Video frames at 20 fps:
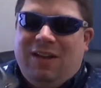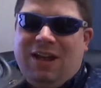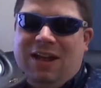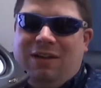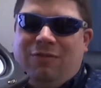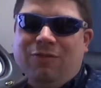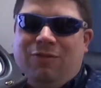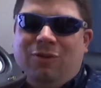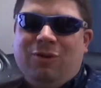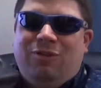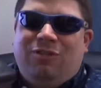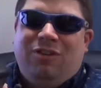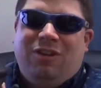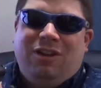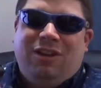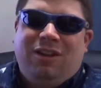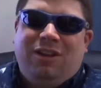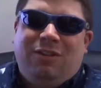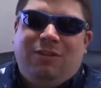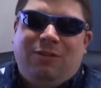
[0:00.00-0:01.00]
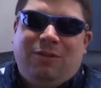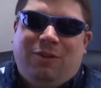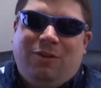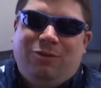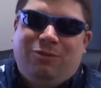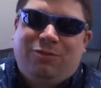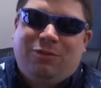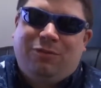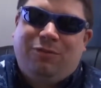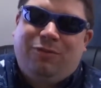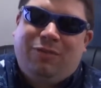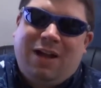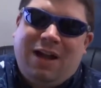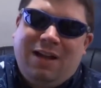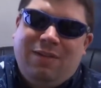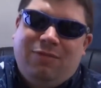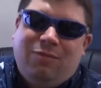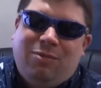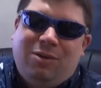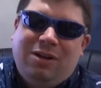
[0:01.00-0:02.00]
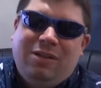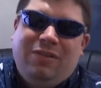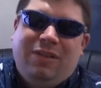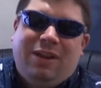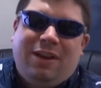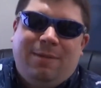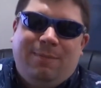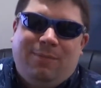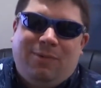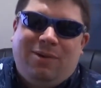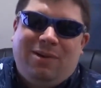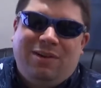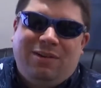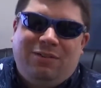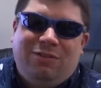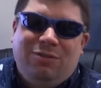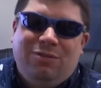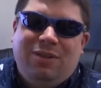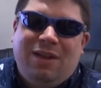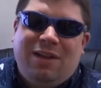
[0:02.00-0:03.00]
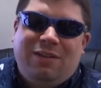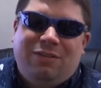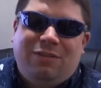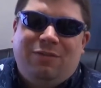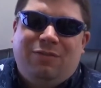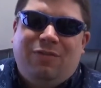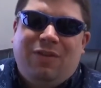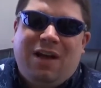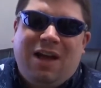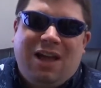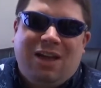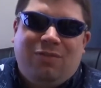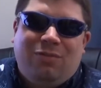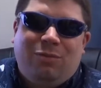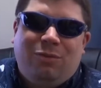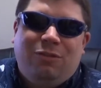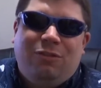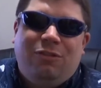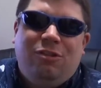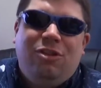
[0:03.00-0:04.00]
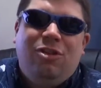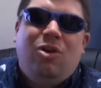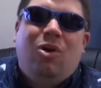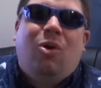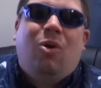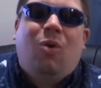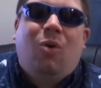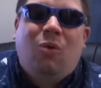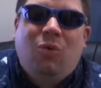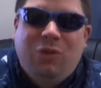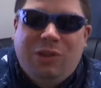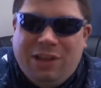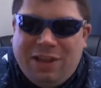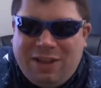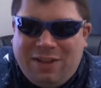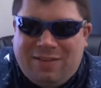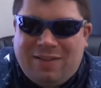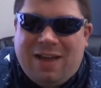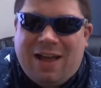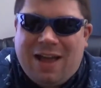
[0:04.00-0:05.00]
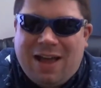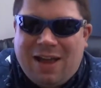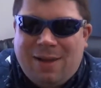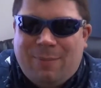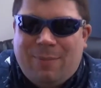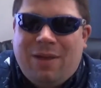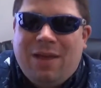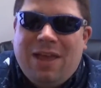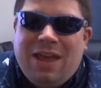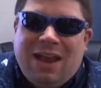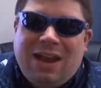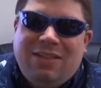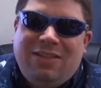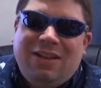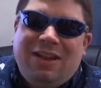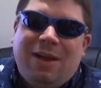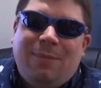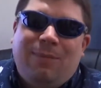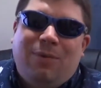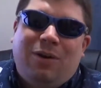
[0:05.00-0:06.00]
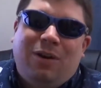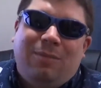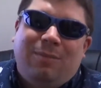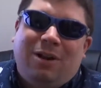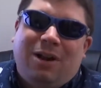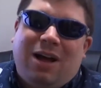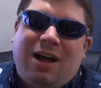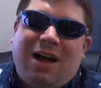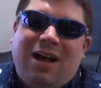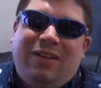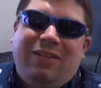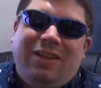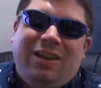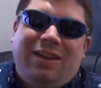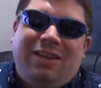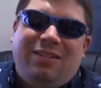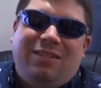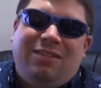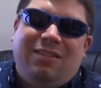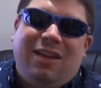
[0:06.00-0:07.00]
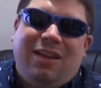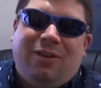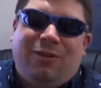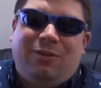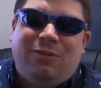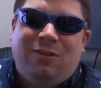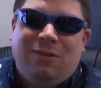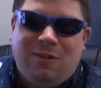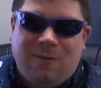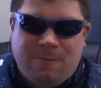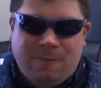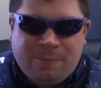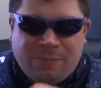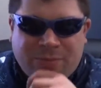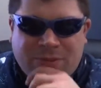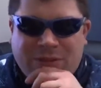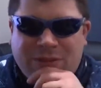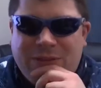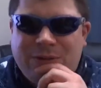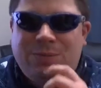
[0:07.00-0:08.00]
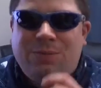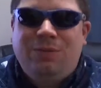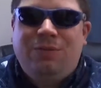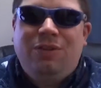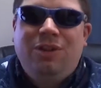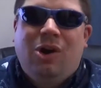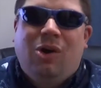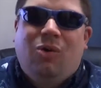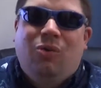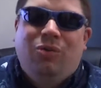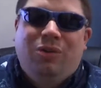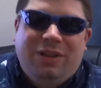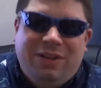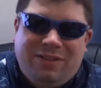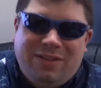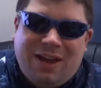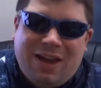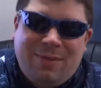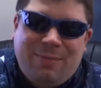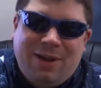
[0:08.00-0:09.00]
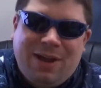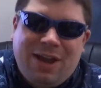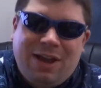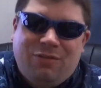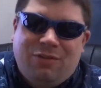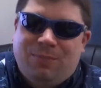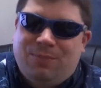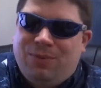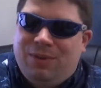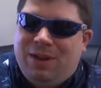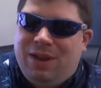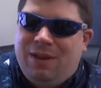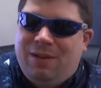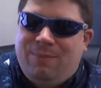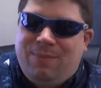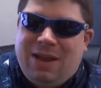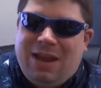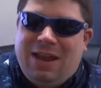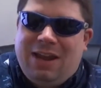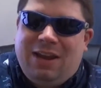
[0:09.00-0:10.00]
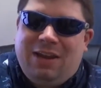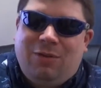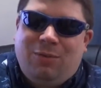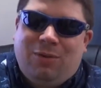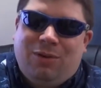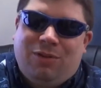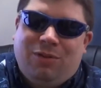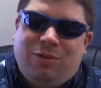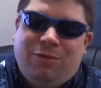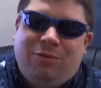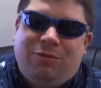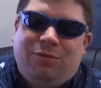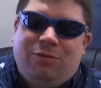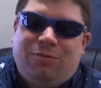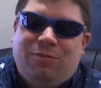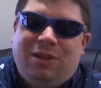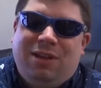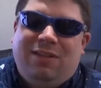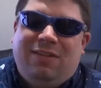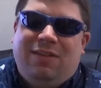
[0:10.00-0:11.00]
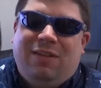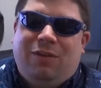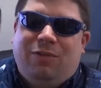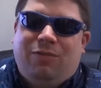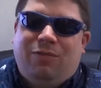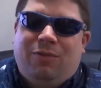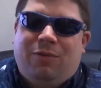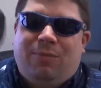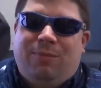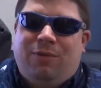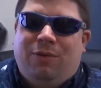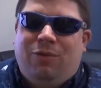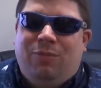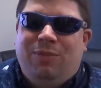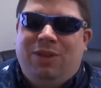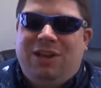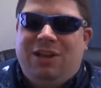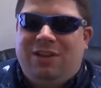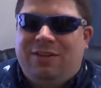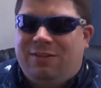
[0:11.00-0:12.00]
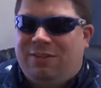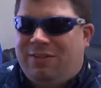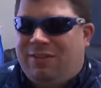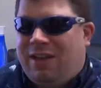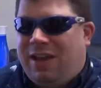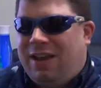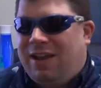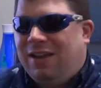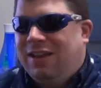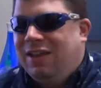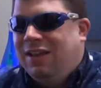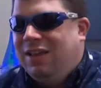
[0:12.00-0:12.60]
And fortunately, this Ultra 5.1 that I bought in 2005 was the only time, and I think I bought them at a holiday sale too. This was the only time I ever paid anywhere close to retail for a Pro Media set.